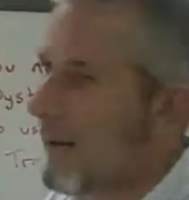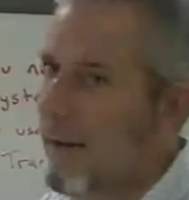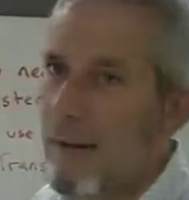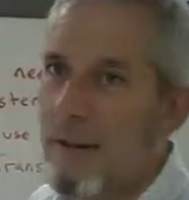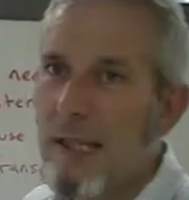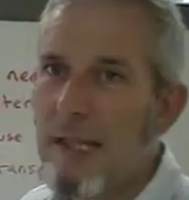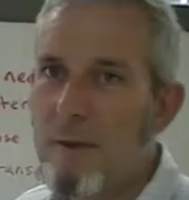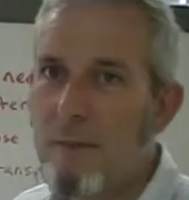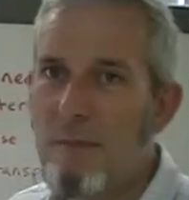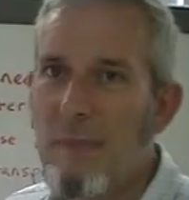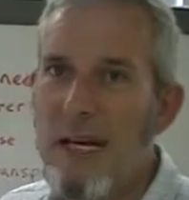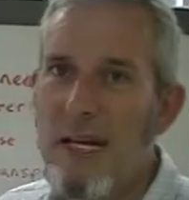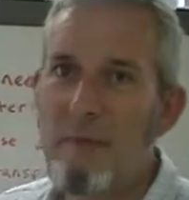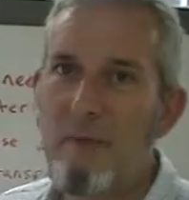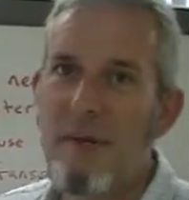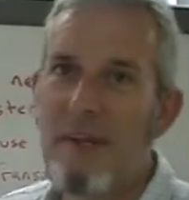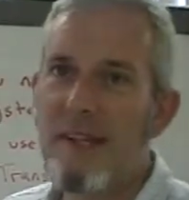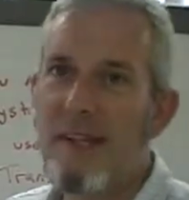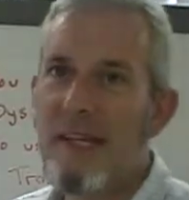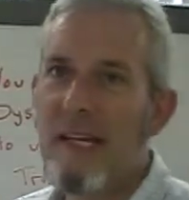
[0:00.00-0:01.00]
This made
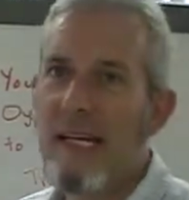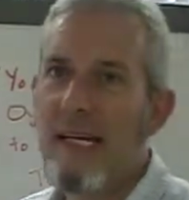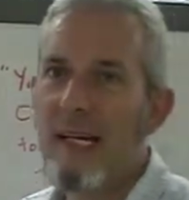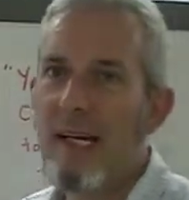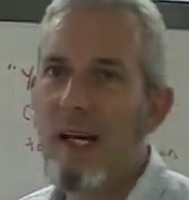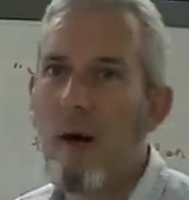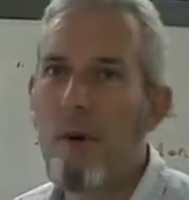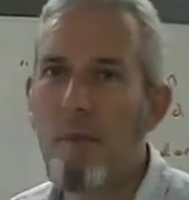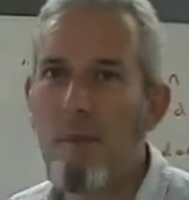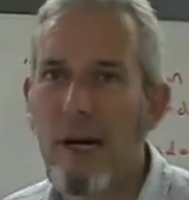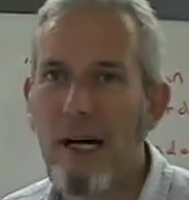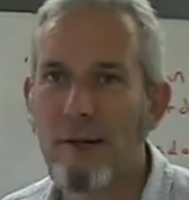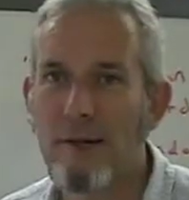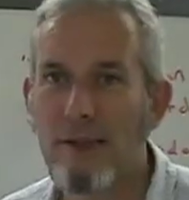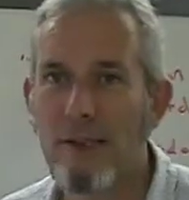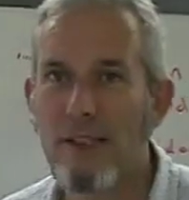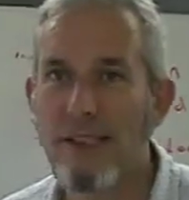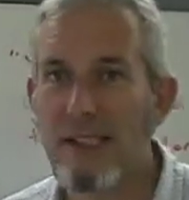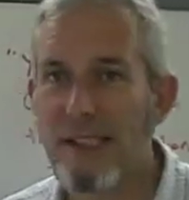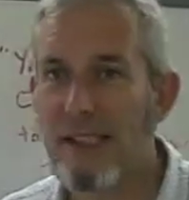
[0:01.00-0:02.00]
me think about
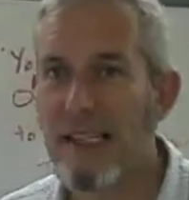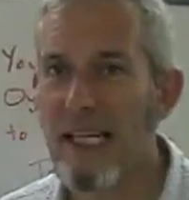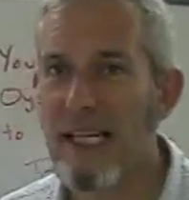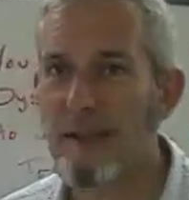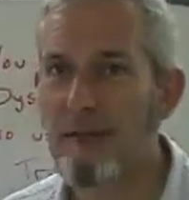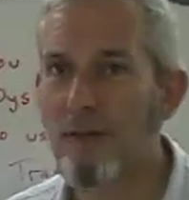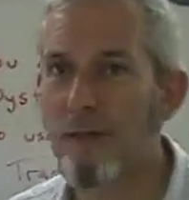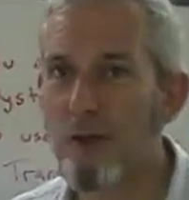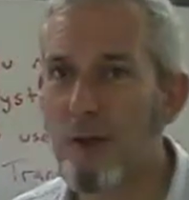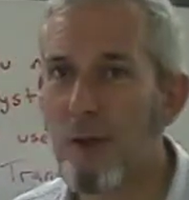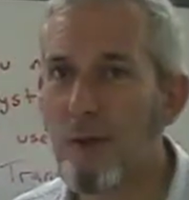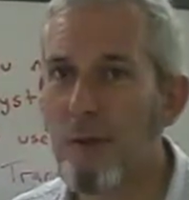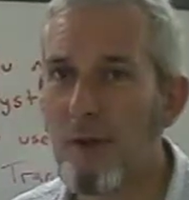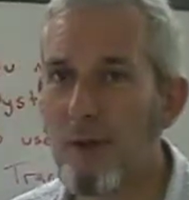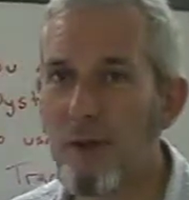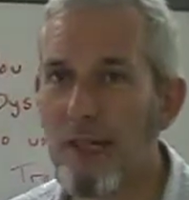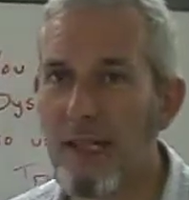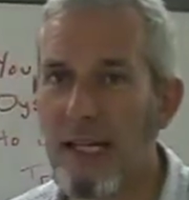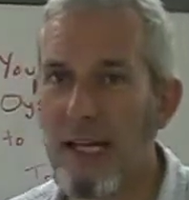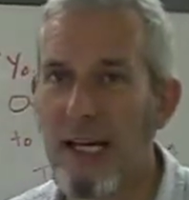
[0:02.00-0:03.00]
successful
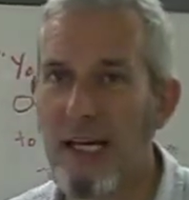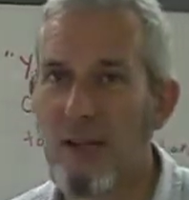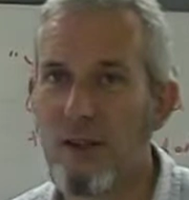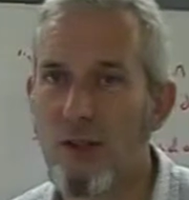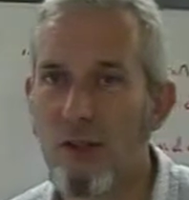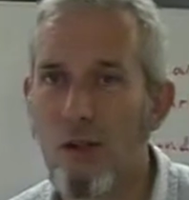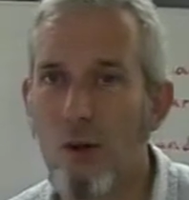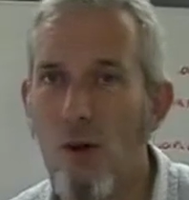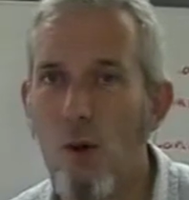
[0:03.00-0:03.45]
communication.